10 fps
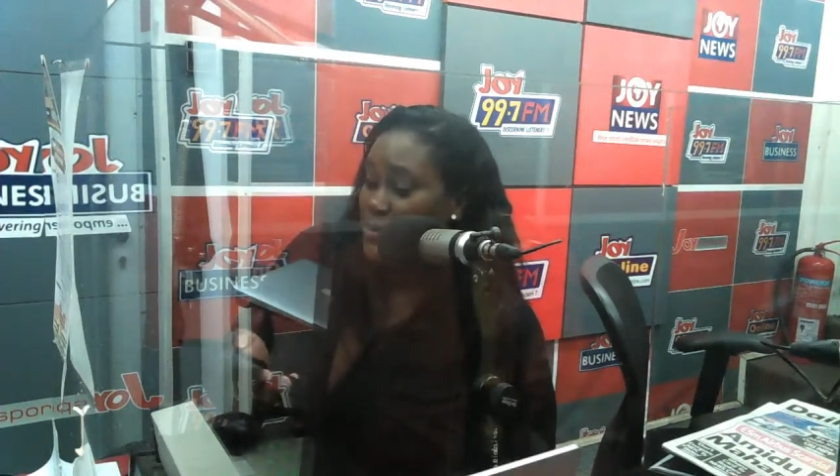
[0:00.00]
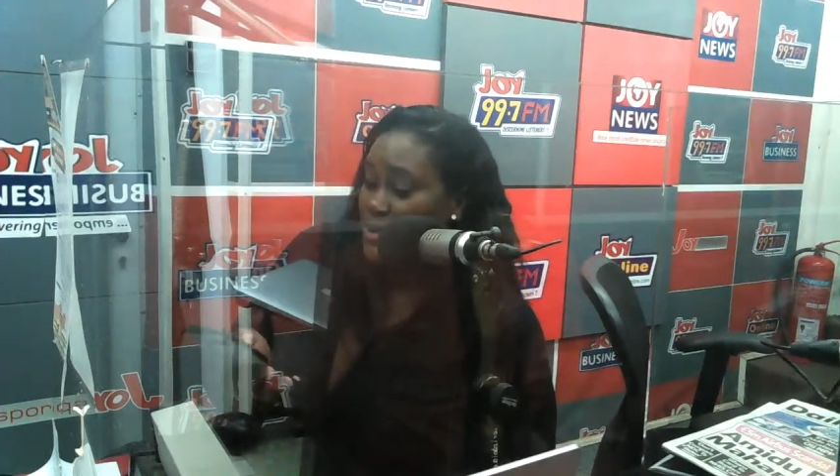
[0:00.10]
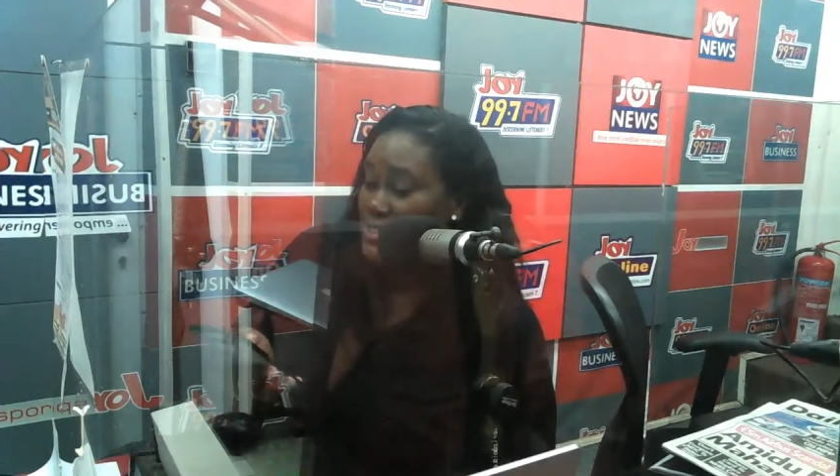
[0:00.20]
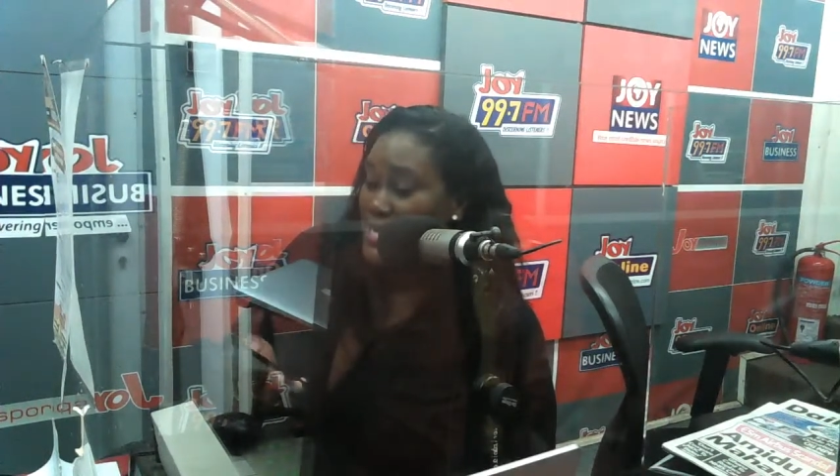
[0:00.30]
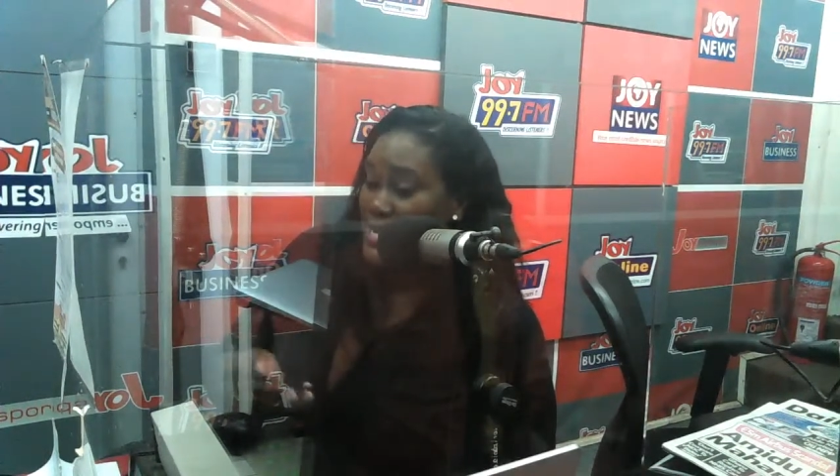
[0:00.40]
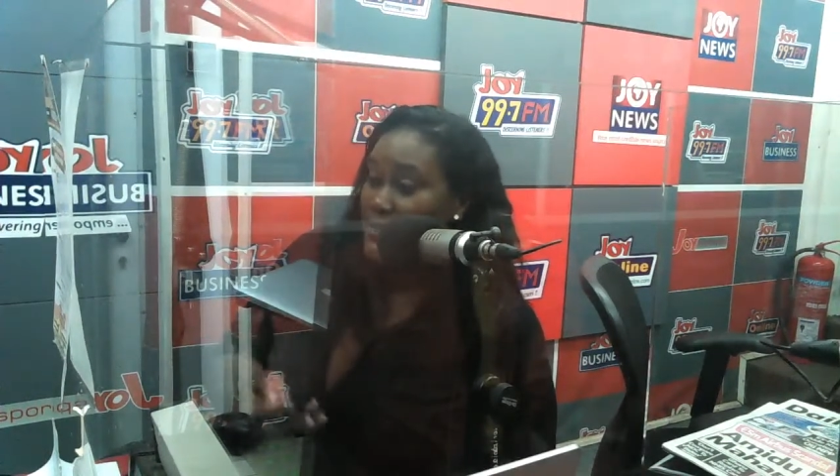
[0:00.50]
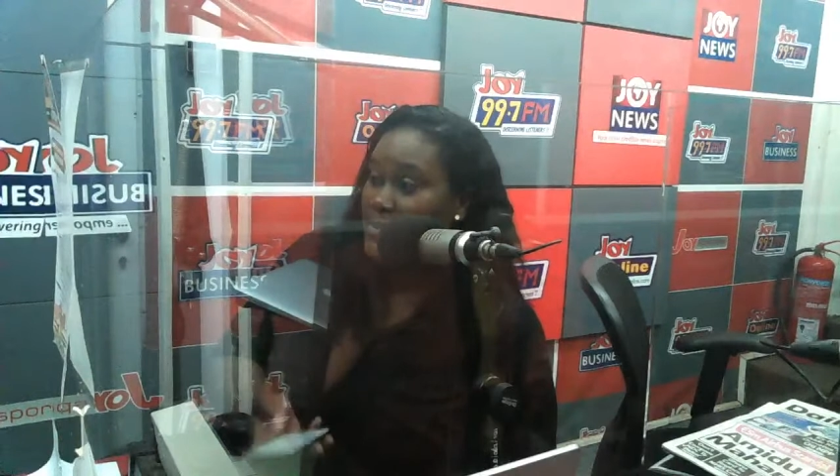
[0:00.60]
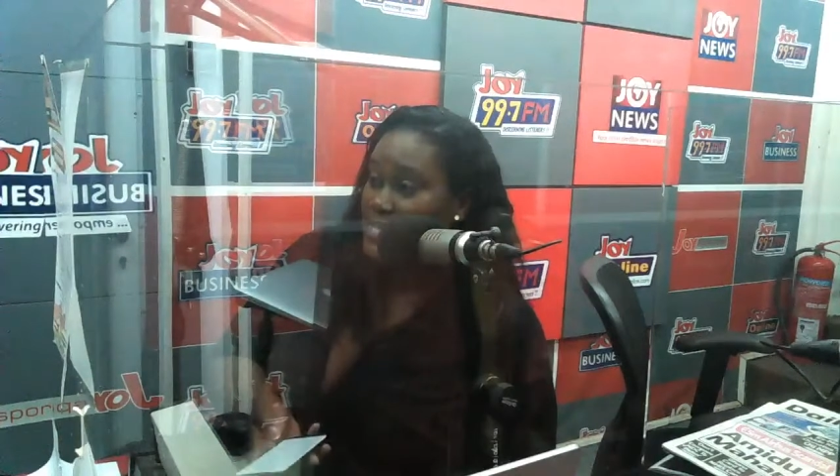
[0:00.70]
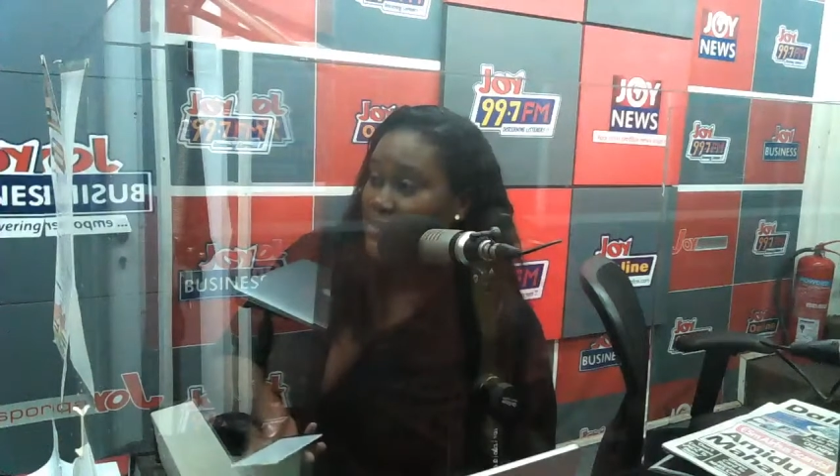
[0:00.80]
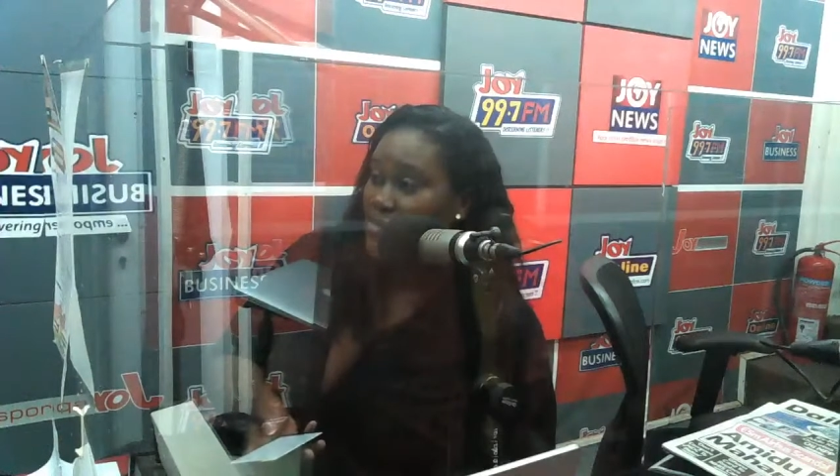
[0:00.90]
because their
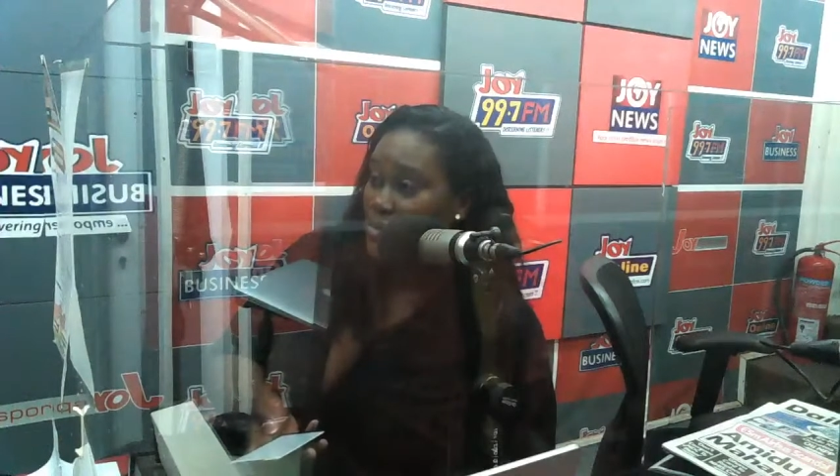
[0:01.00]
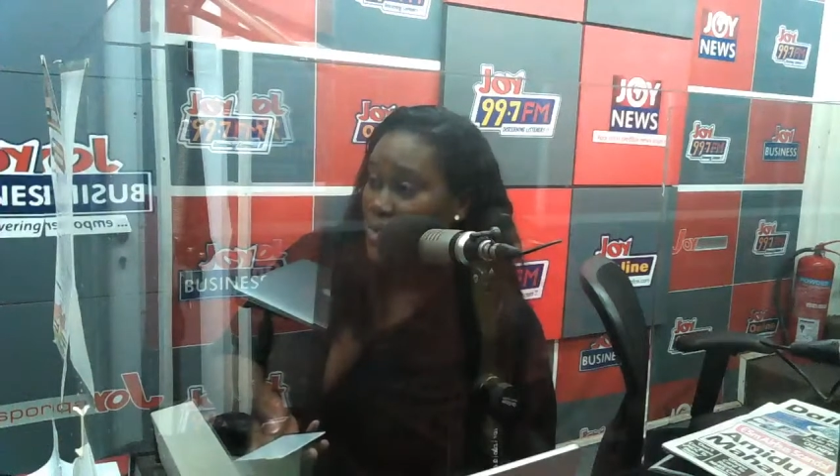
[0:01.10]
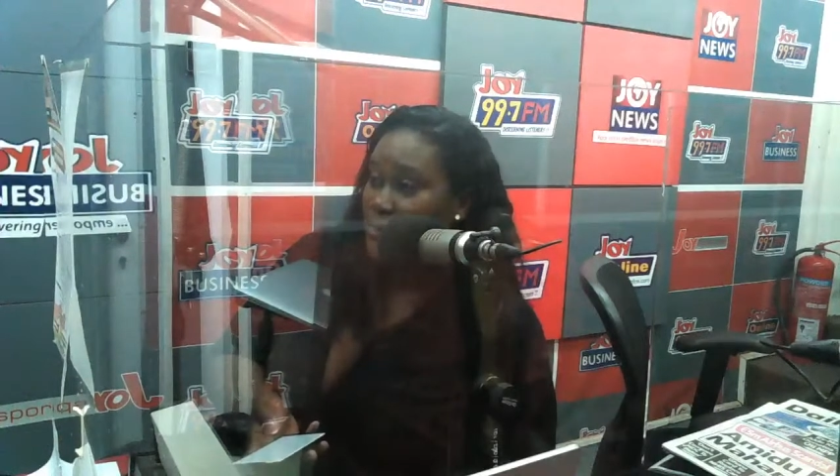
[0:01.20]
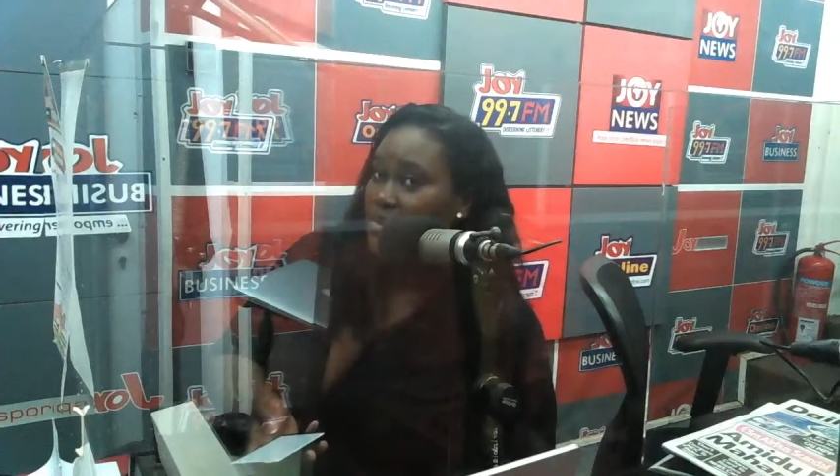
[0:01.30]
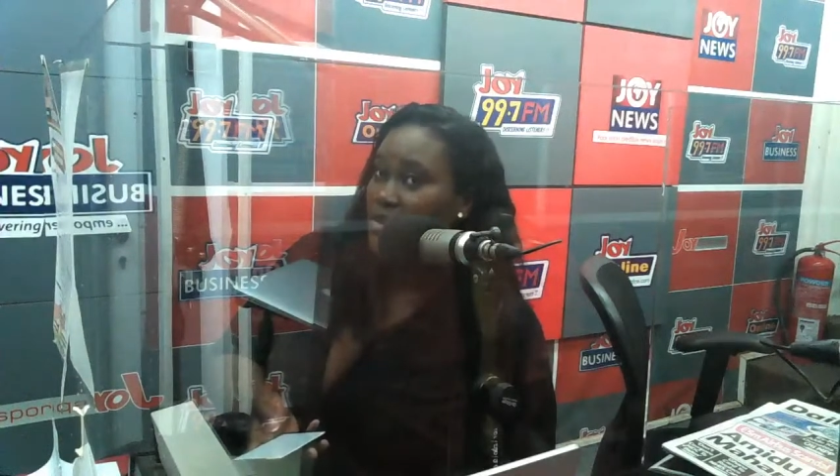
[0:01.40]
numbers have gone up.